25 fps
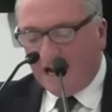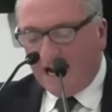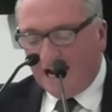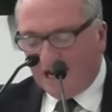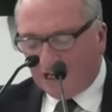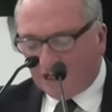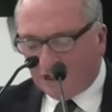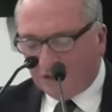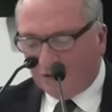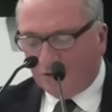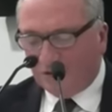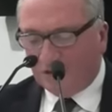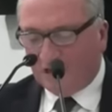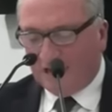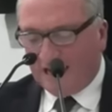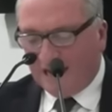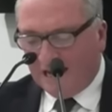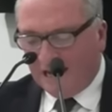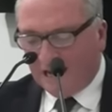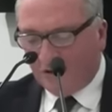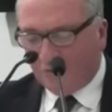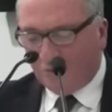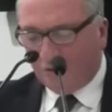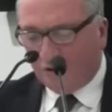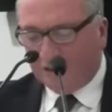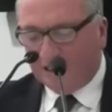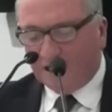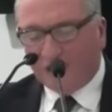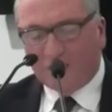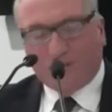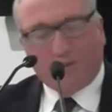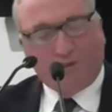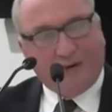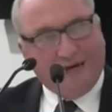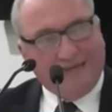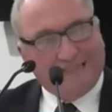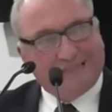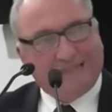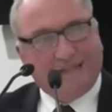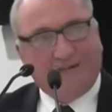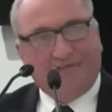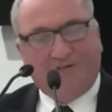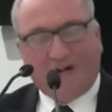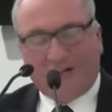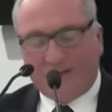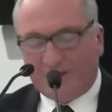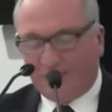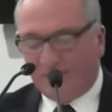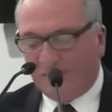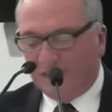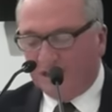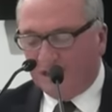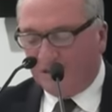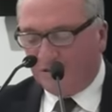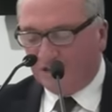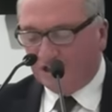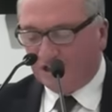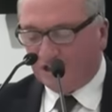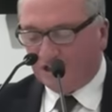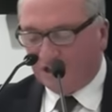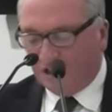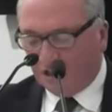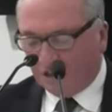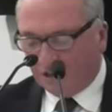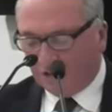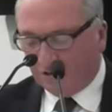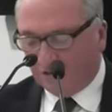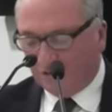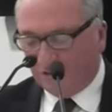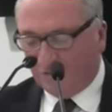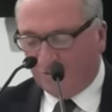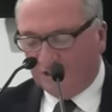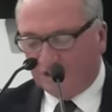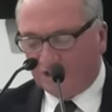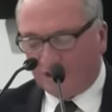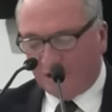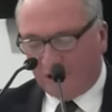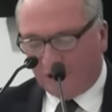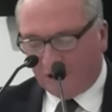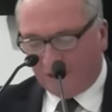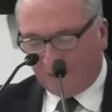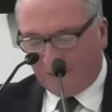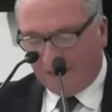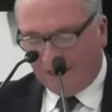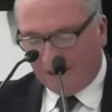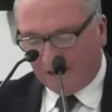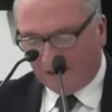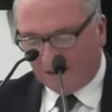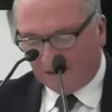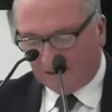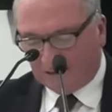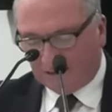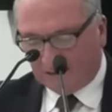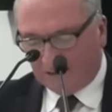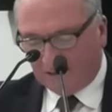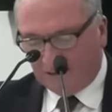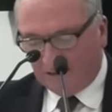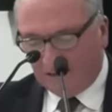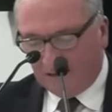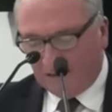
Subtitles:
actual land will increase in value when they're encircled with solar panels.